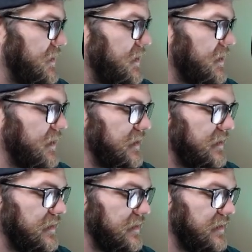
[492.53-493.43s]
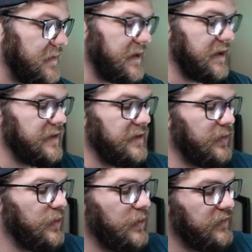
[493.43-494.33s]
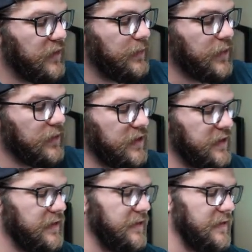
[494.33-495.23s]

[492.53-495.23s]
I guess. Who will review pulls?